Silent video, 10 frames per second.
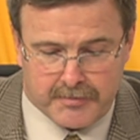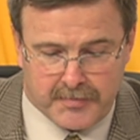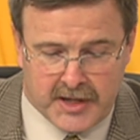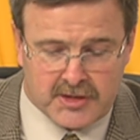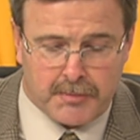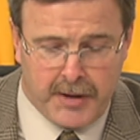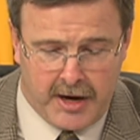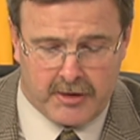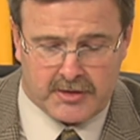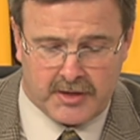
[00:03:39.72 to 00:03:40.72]
It's a
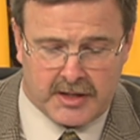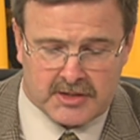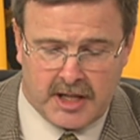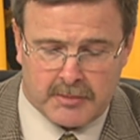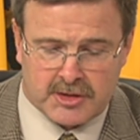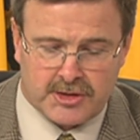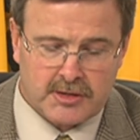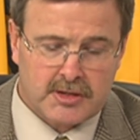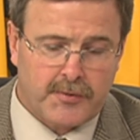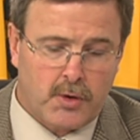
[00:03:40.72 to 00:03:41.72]
parent, and his name is
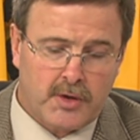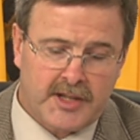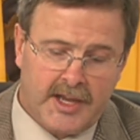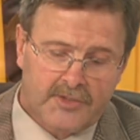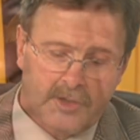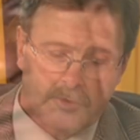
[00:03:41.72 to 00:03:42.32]
Joseph Cordes. He was